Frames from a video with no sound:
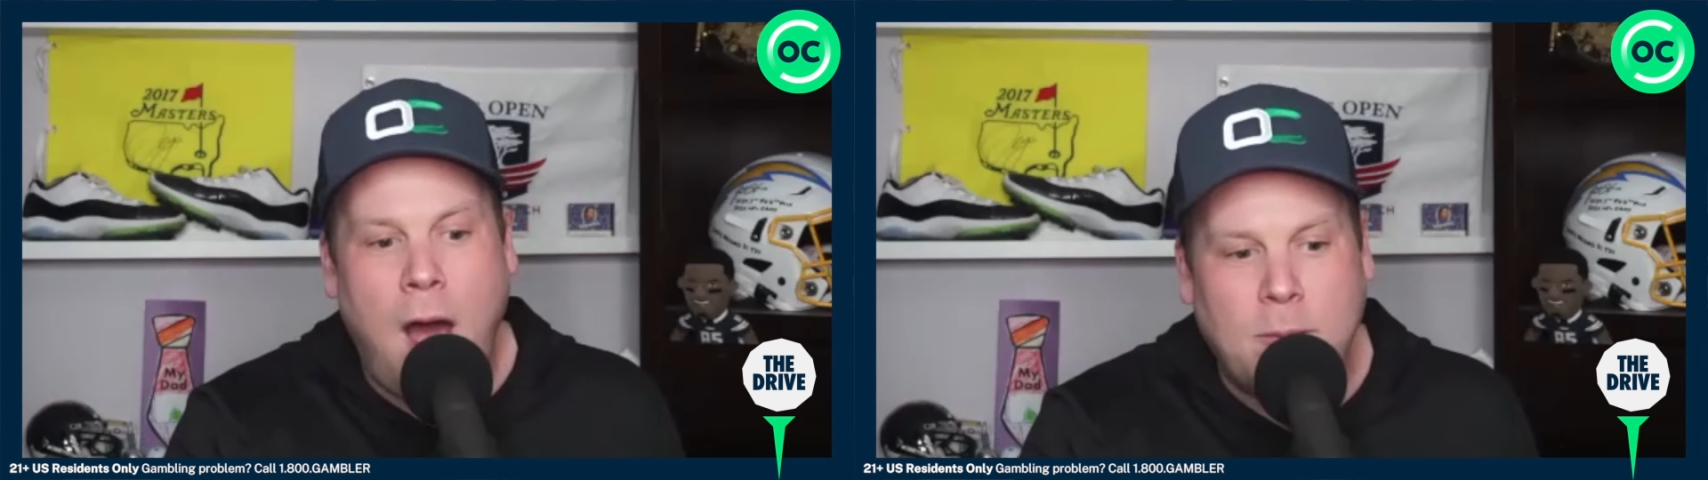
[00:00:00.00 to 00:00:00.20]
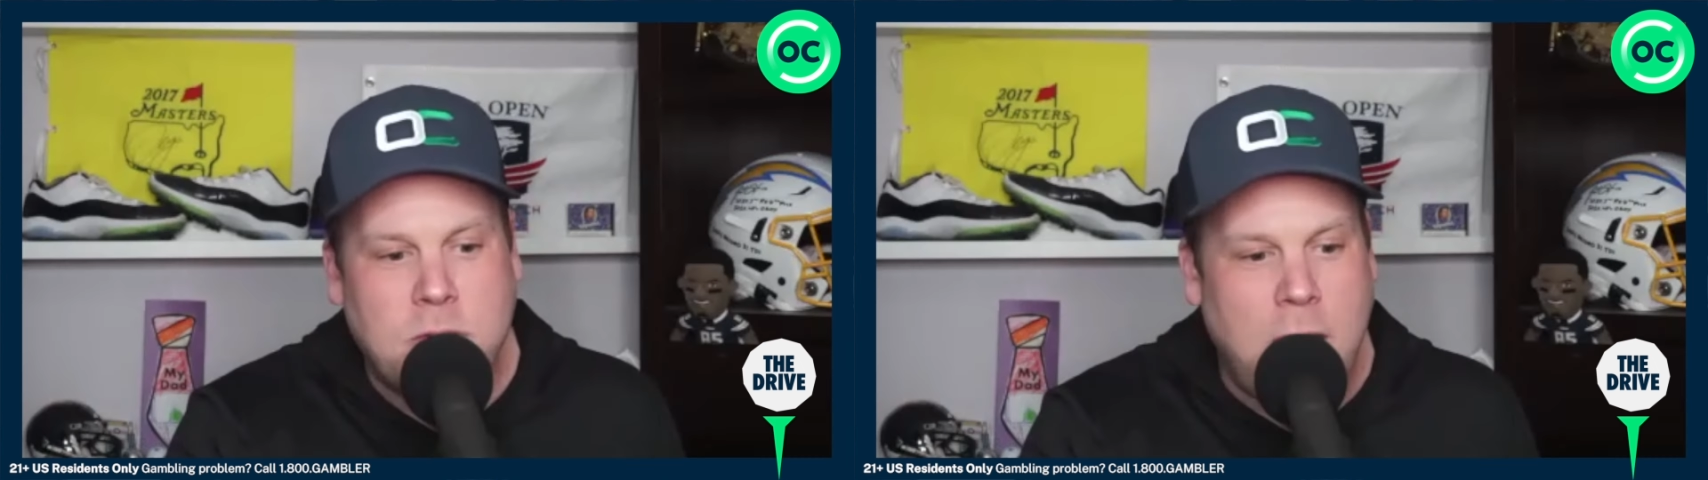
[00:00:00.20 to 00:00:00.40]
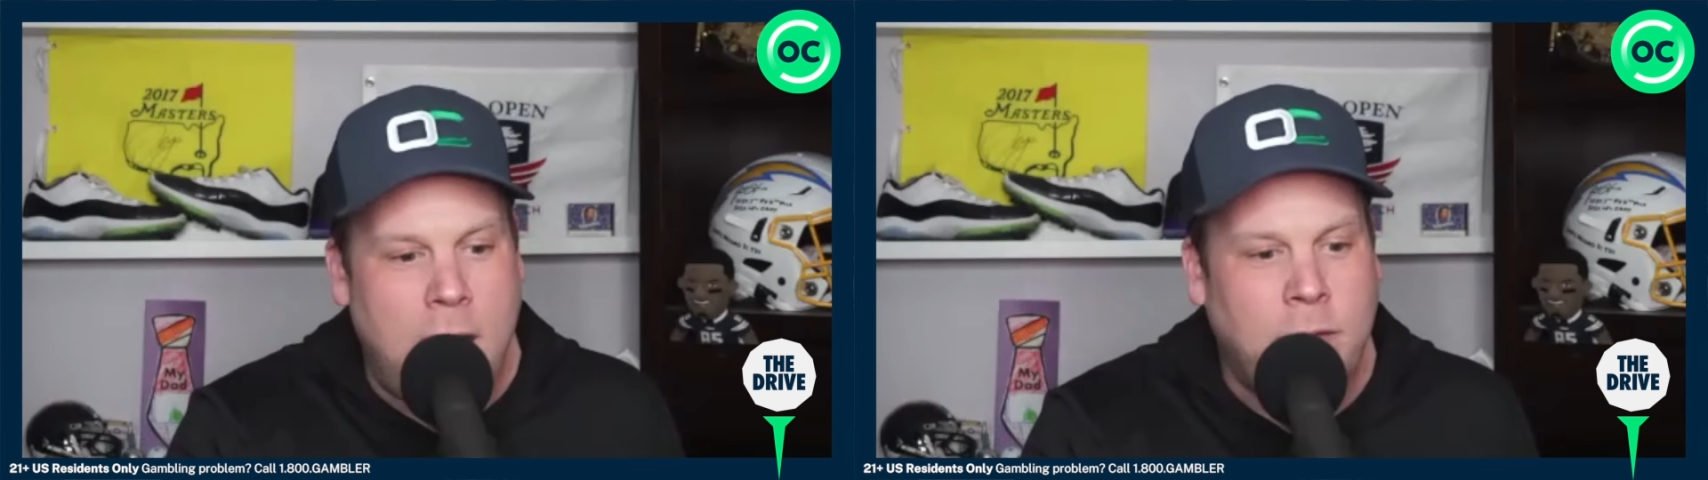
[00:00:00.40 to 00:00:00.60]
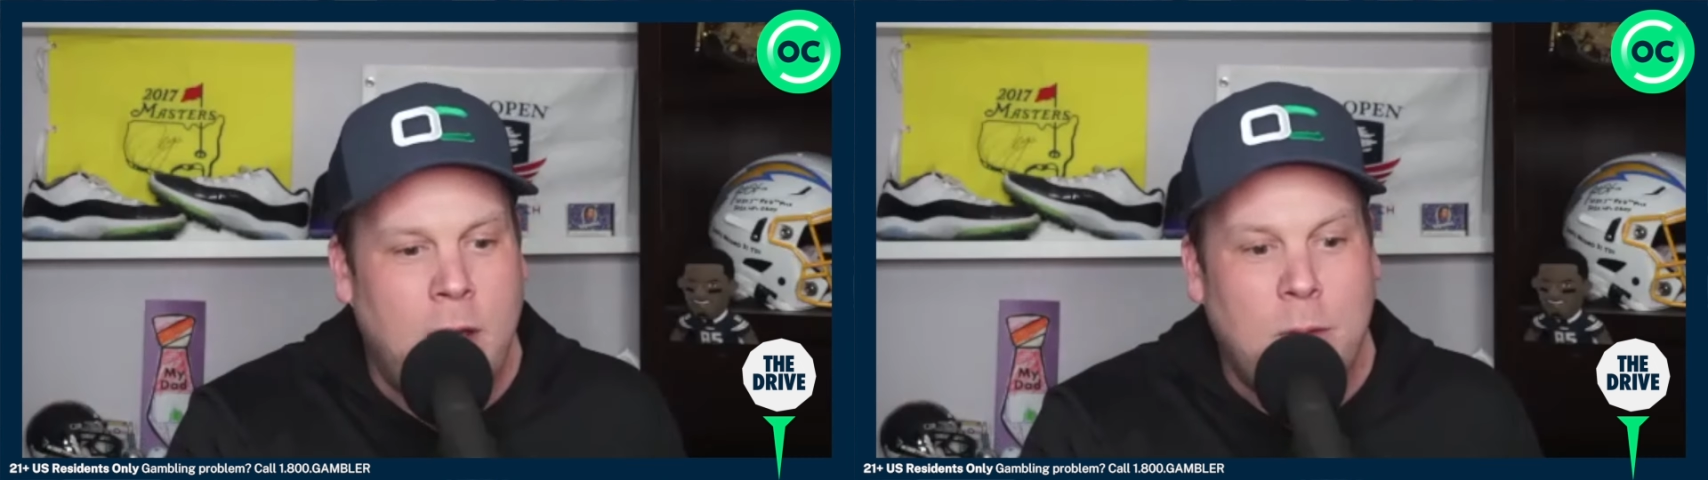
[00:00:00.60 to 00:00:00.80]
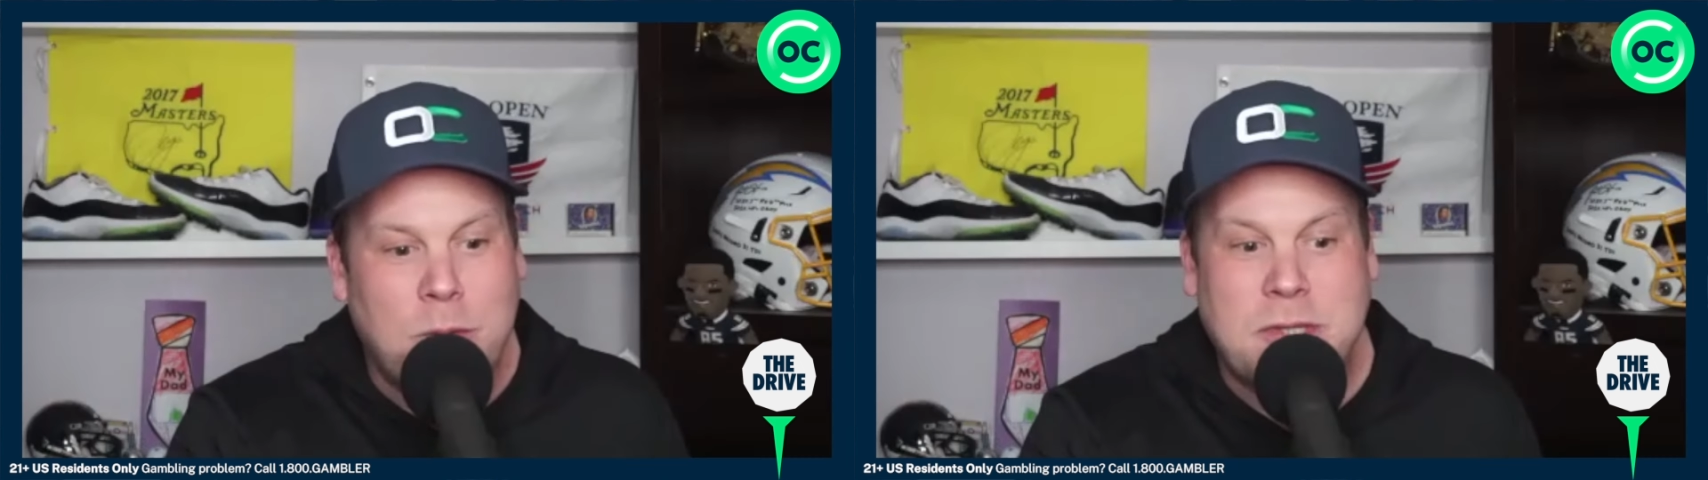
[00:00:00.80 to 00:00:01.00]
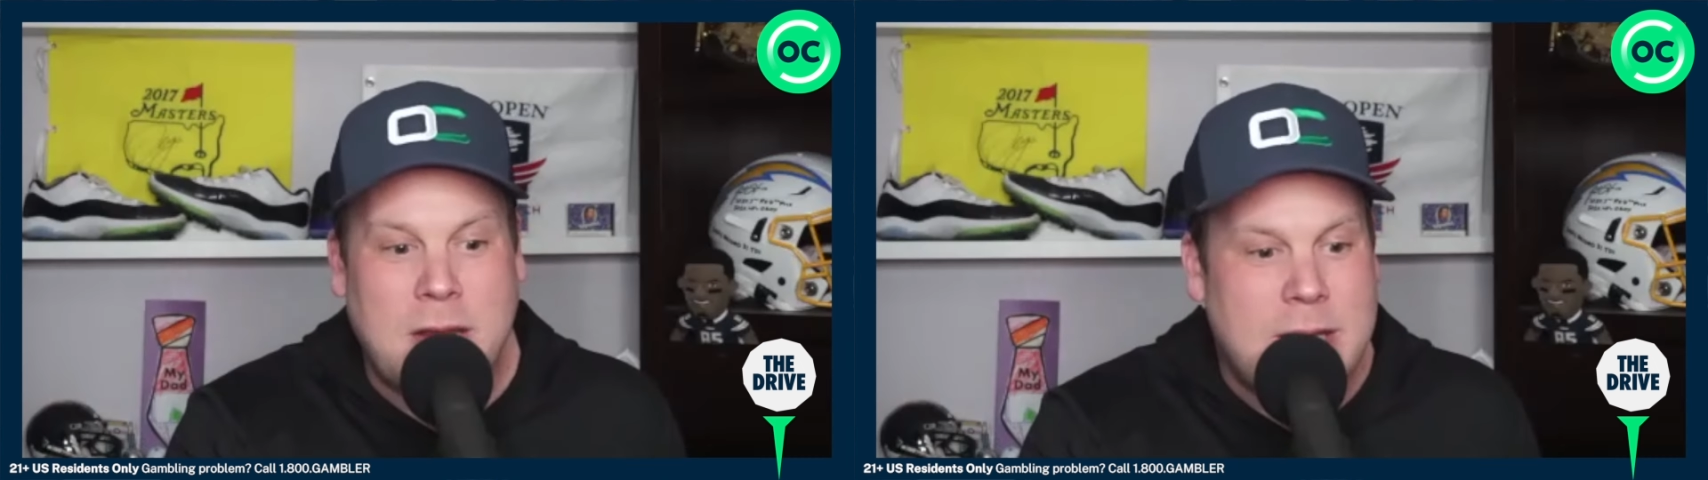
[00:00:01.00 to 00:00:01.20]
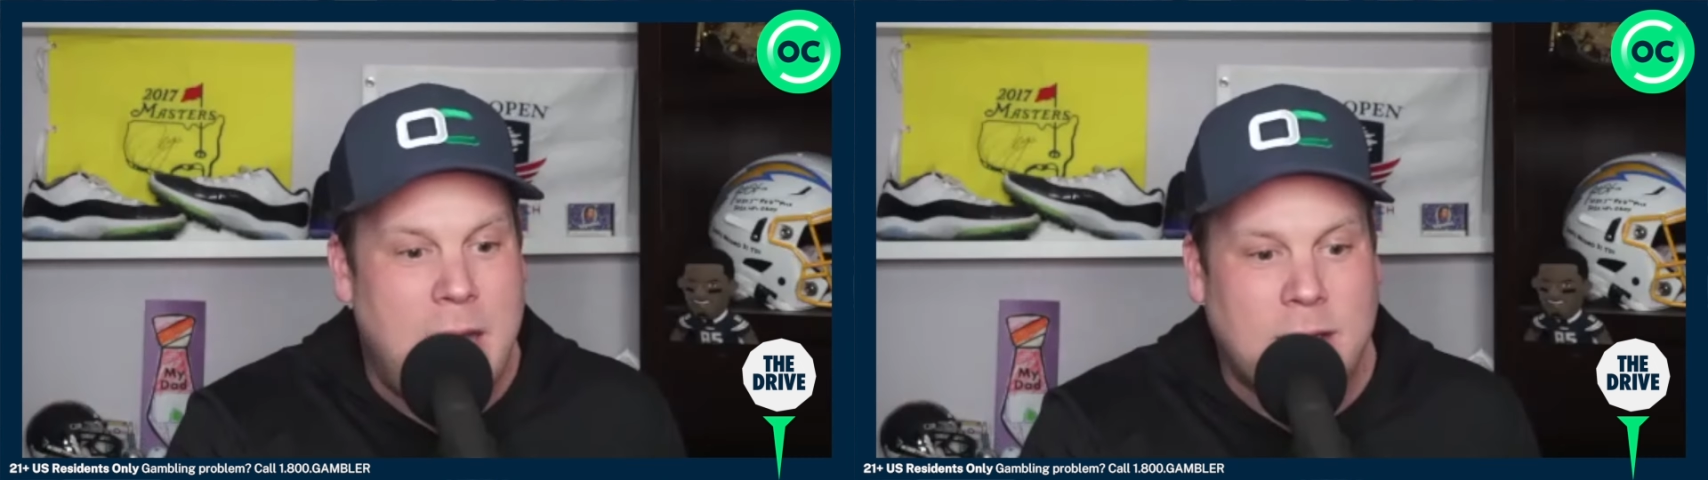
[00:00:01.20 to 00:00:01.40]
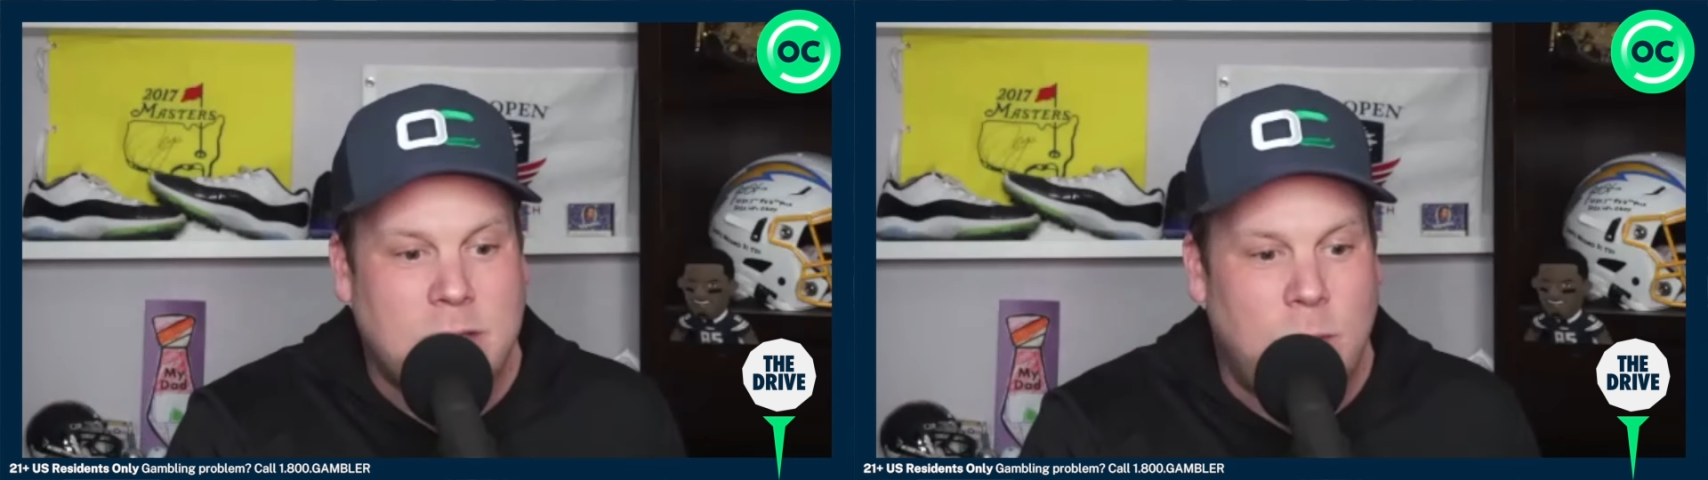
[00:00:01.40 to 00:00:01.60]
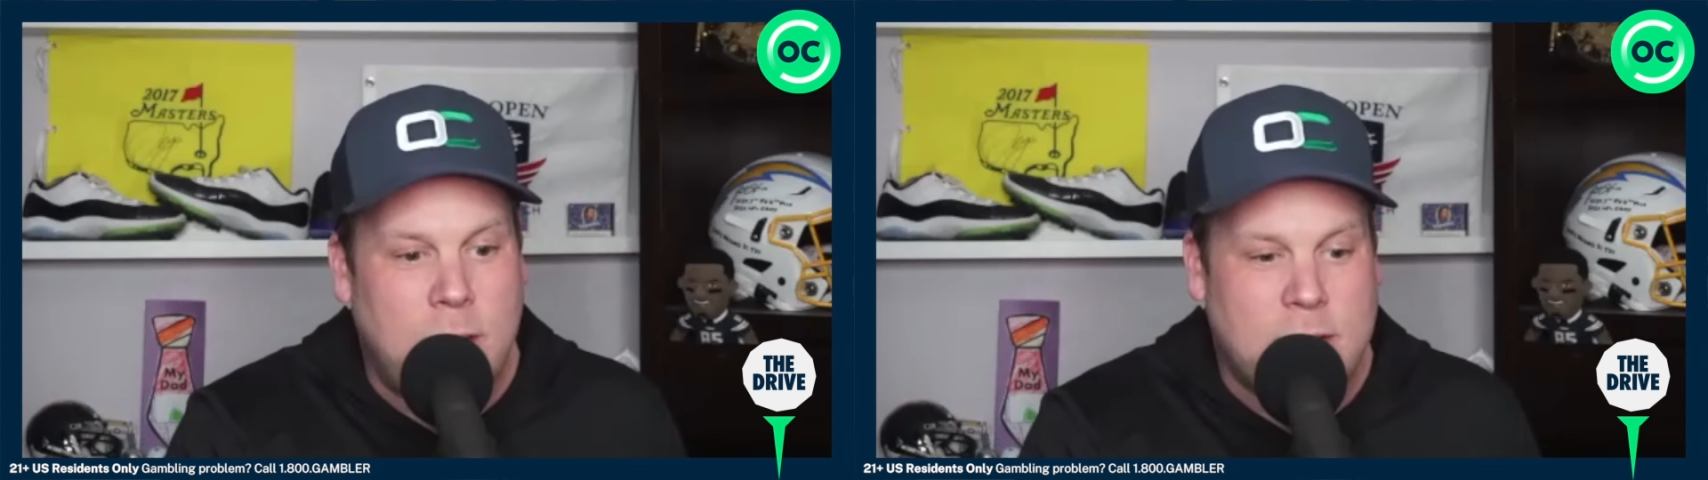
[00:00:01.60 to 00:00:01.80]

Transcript: I'm Jeff. We'll see you next week